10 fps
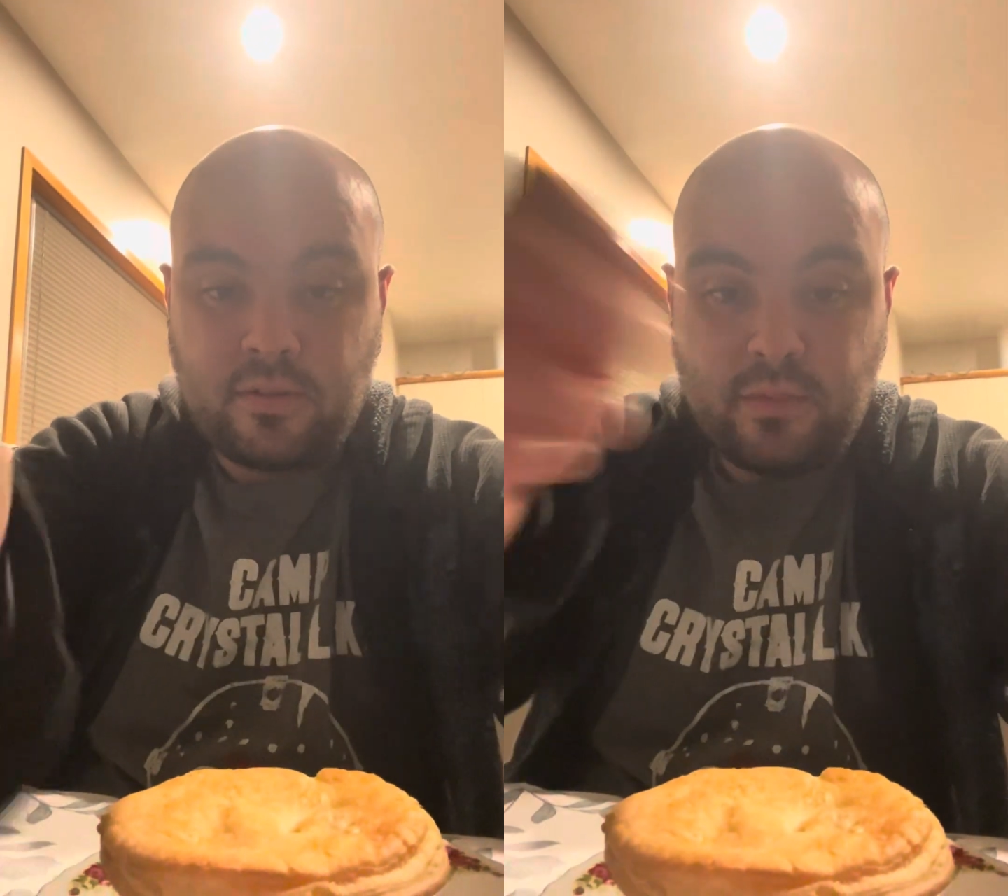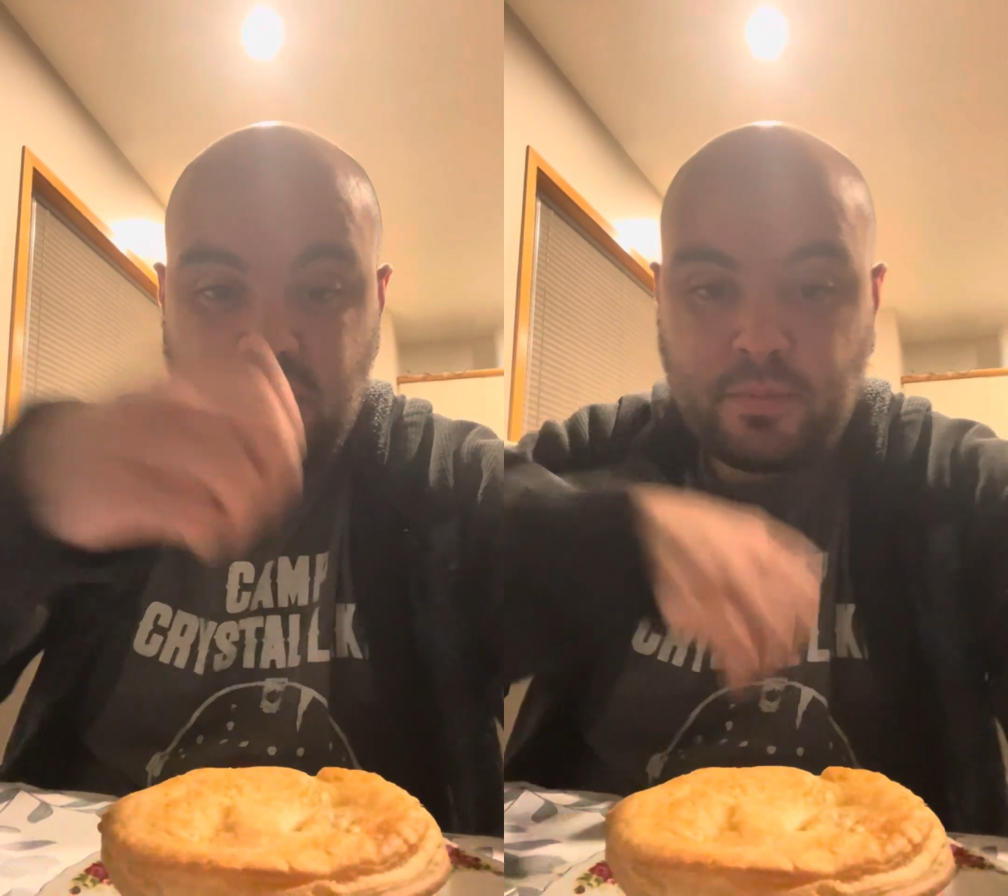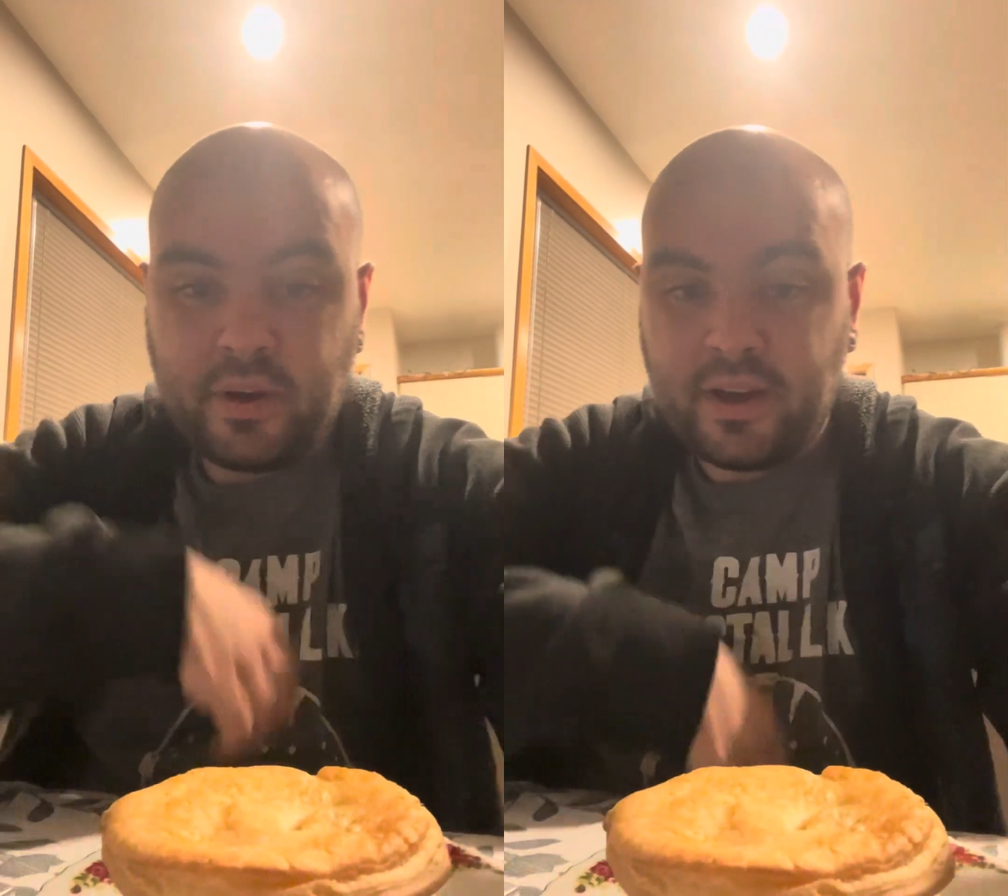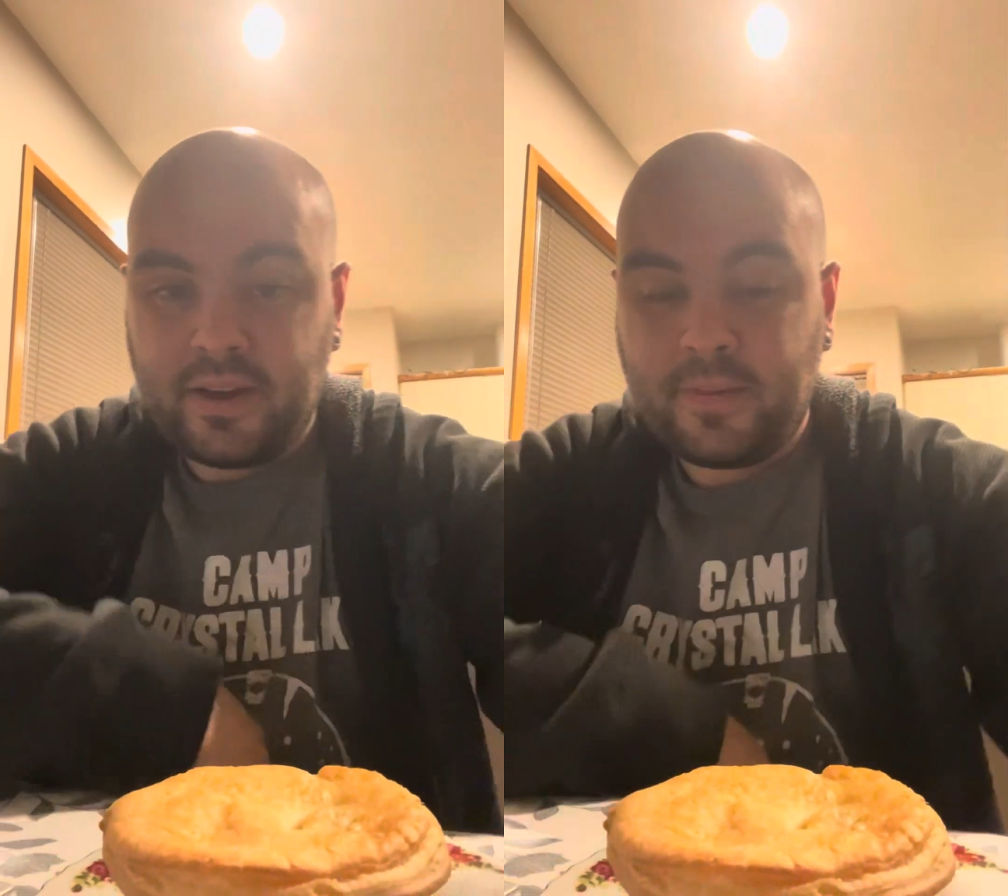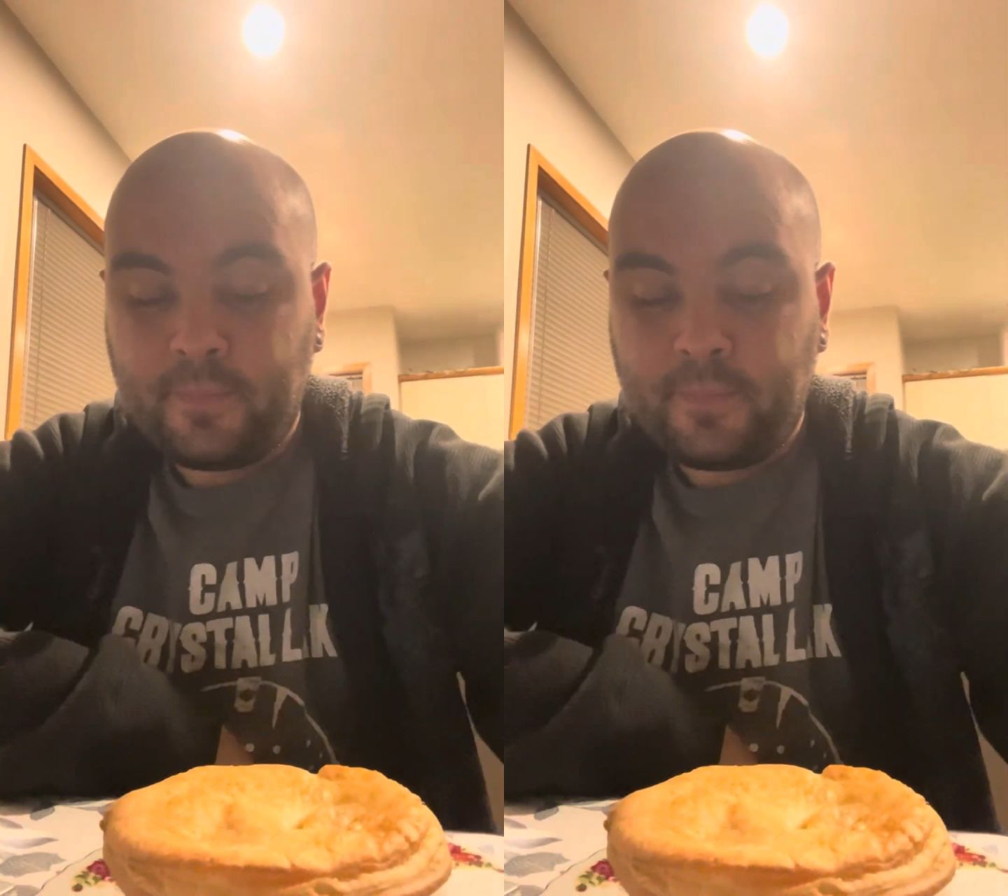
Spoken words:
meat pie.